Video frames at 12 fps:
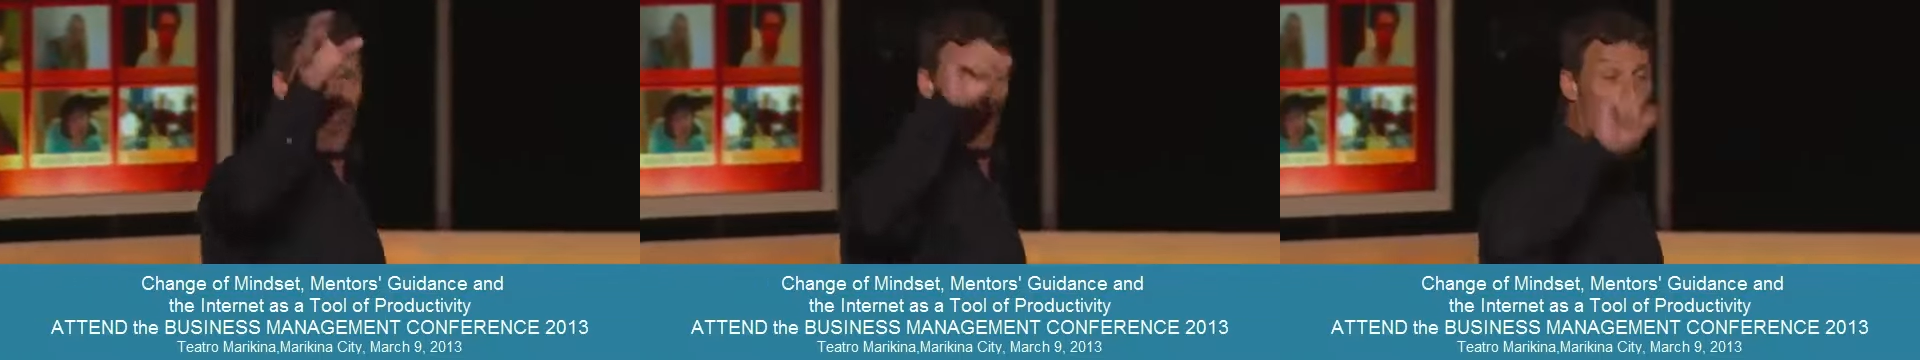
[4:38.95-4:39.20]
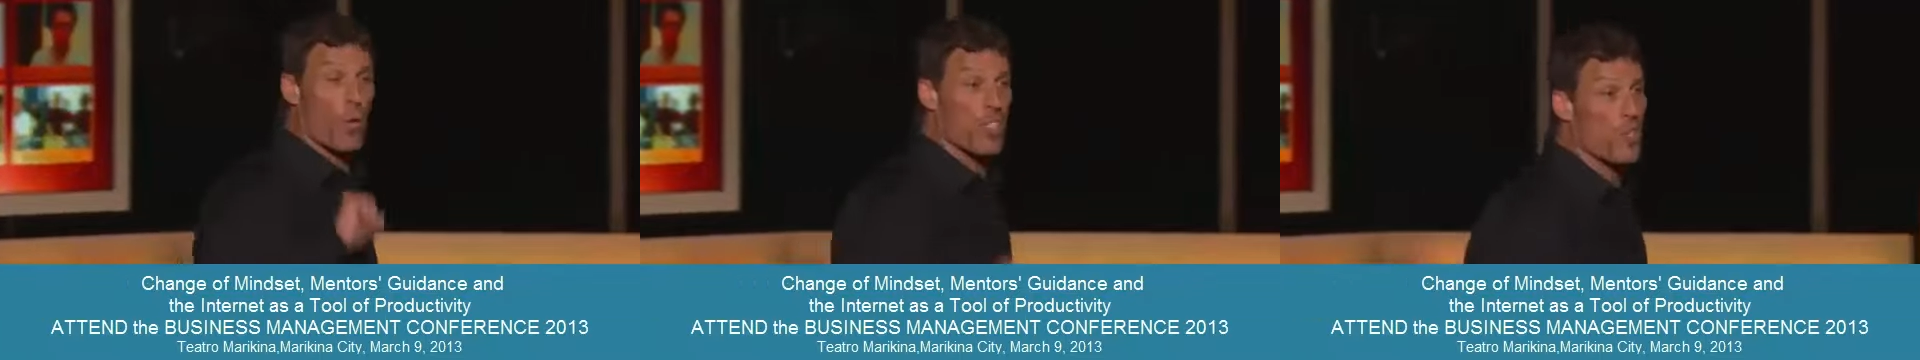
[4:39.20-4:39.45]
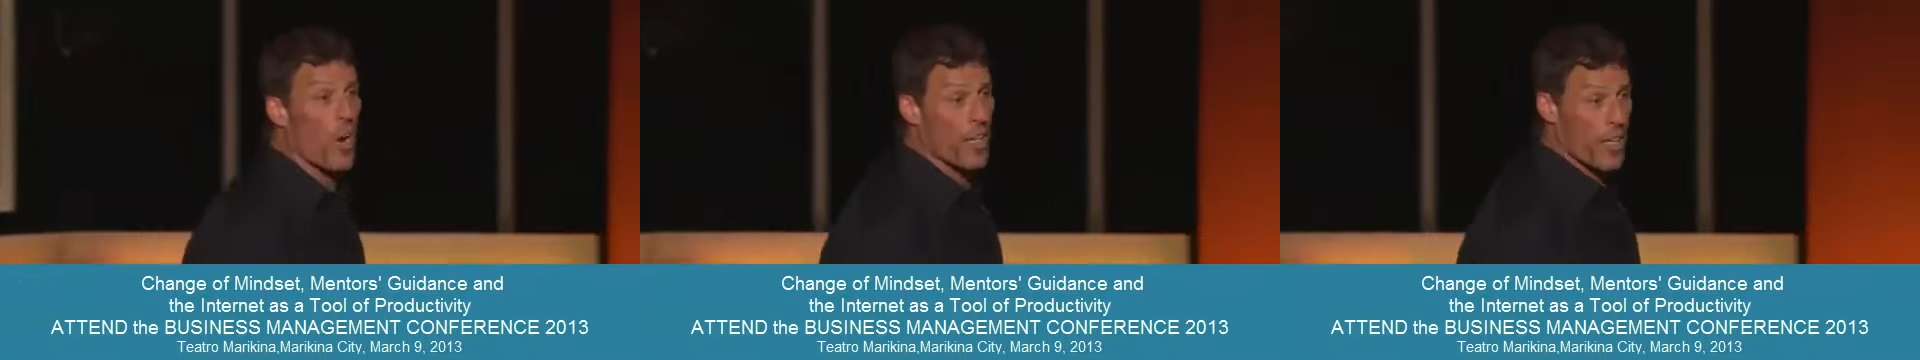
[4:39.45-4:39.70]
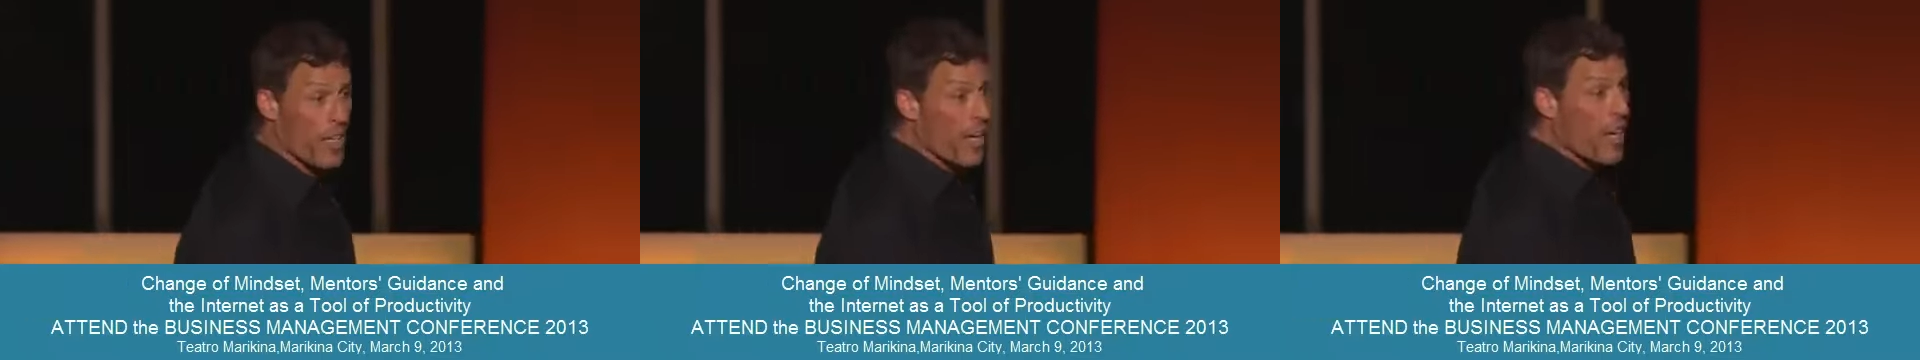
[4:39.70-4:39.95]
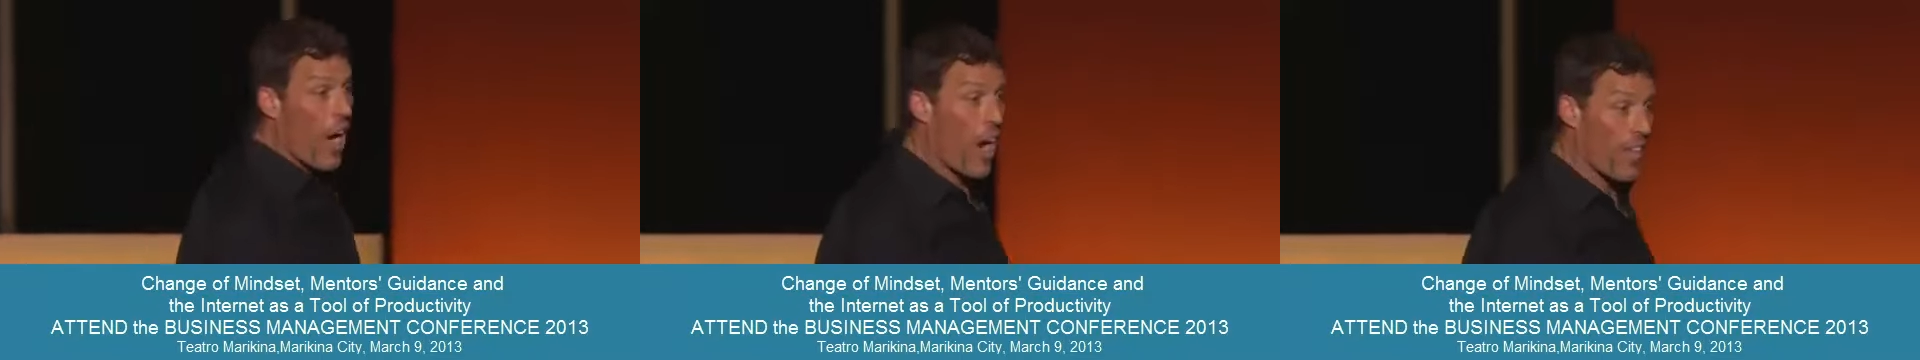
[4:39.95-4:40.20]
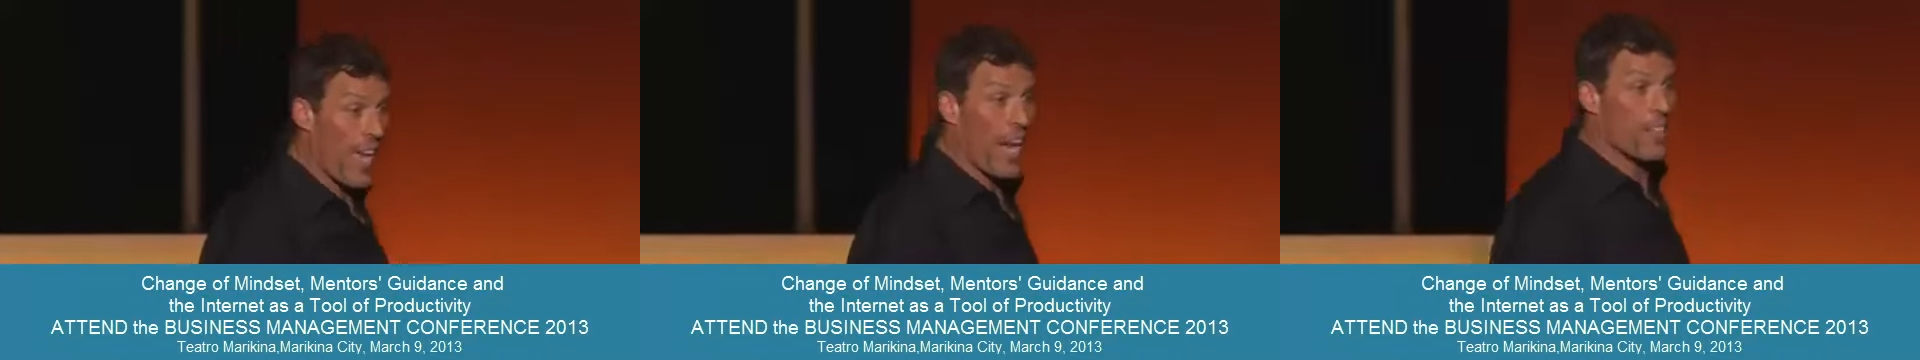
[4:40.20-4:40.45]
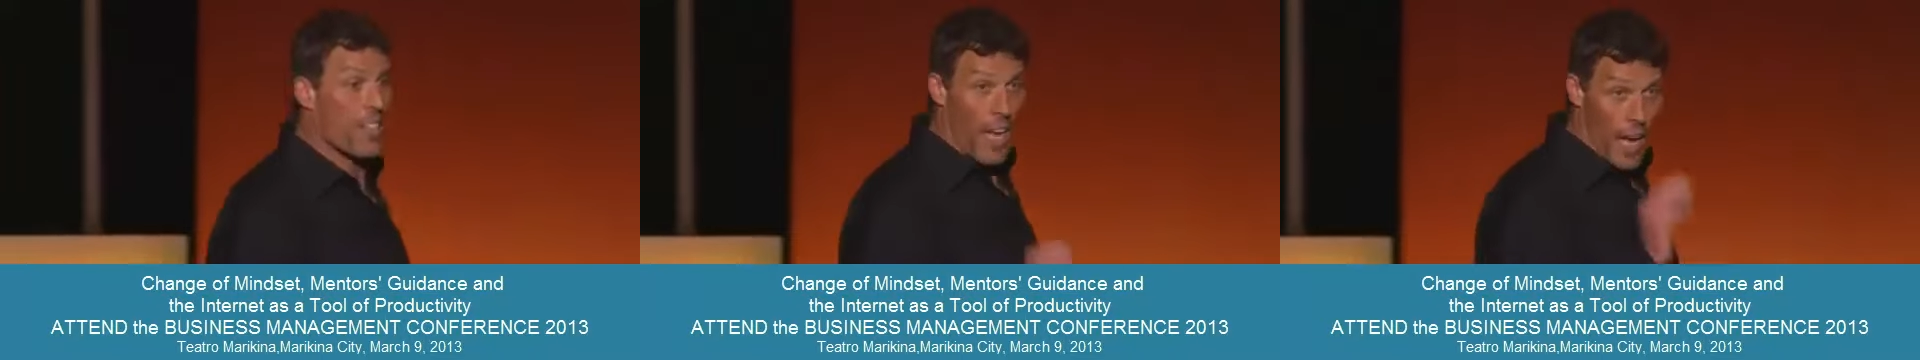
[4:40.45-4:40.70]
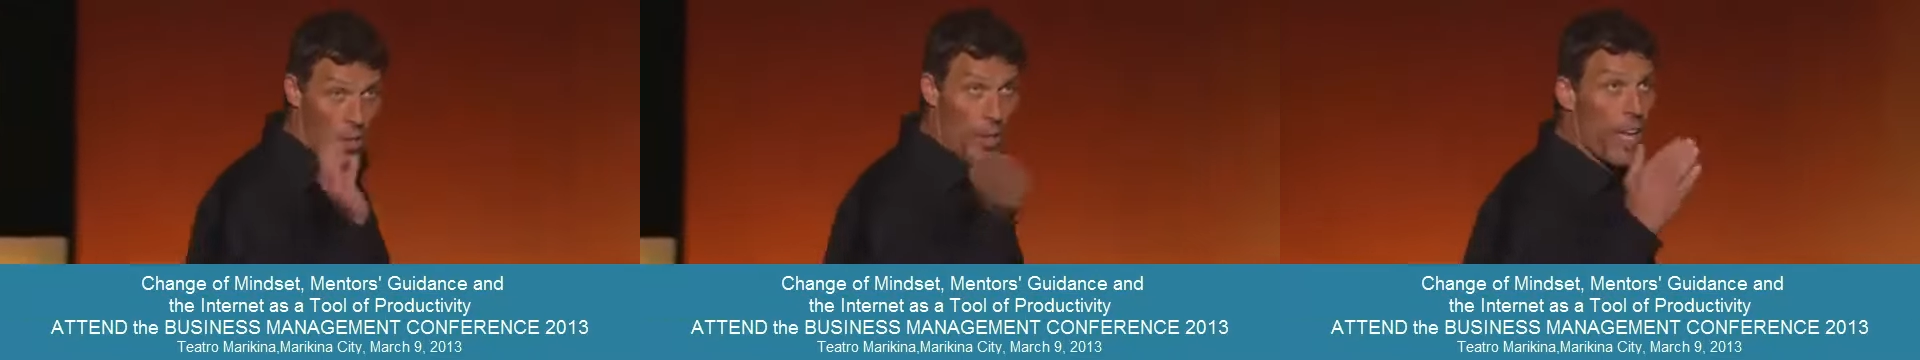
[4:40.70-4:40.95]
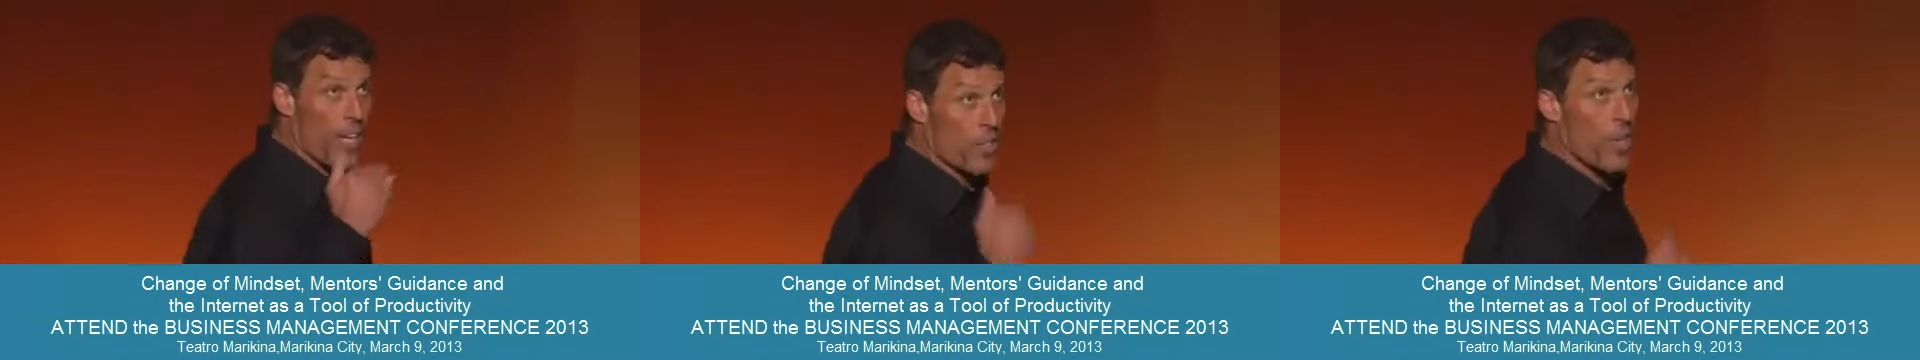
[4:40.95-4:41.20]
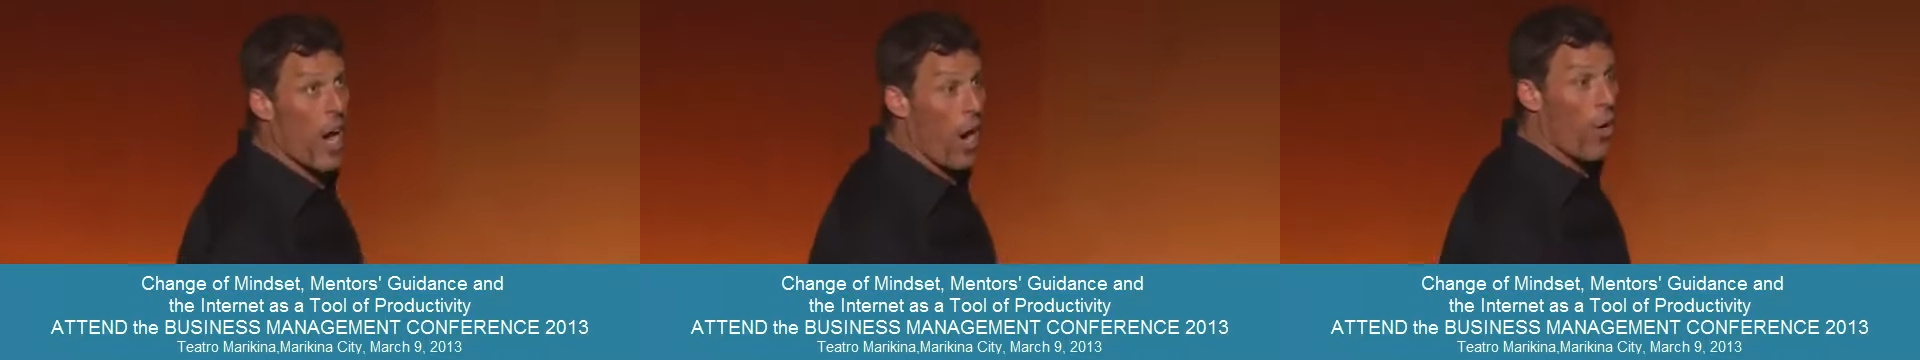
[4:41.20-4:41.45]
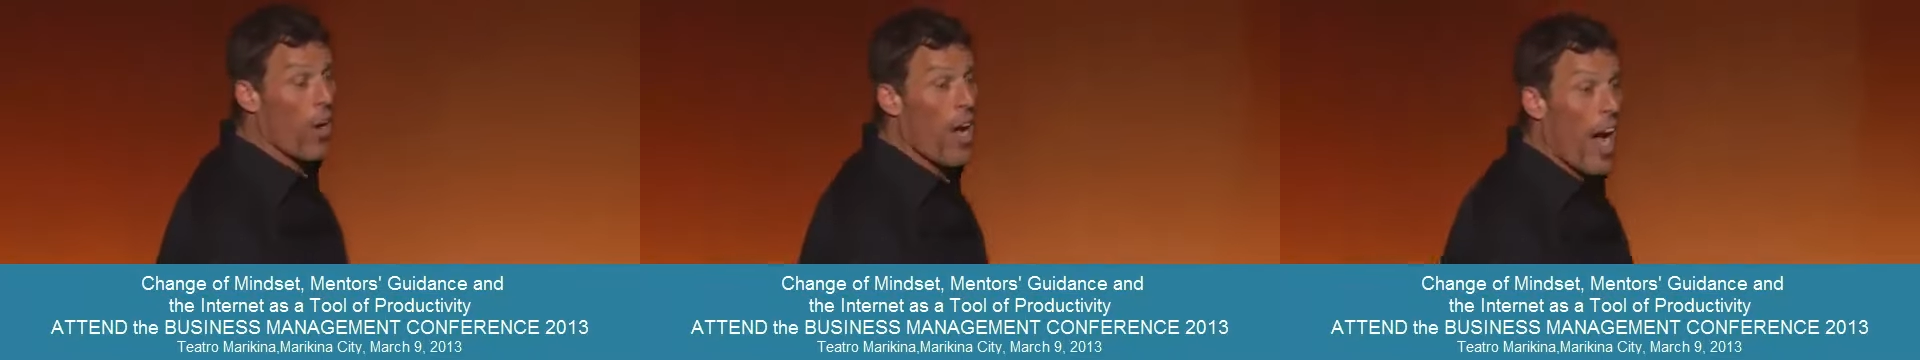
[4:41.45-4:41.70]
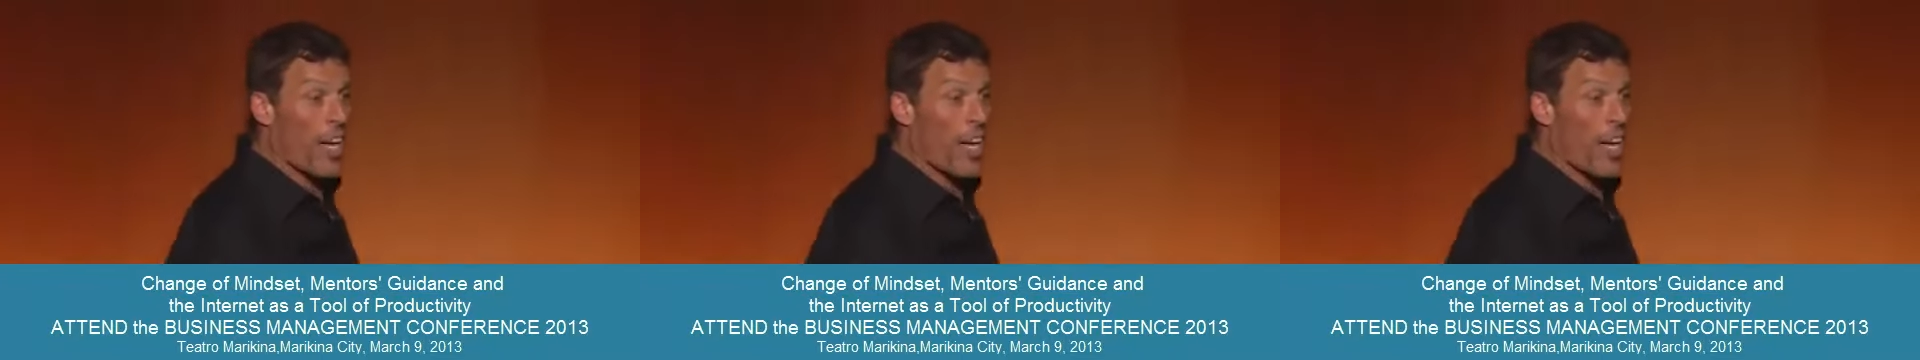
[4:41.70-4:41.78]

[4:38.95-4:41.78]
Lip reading: Before we started on the air today, you ladies know,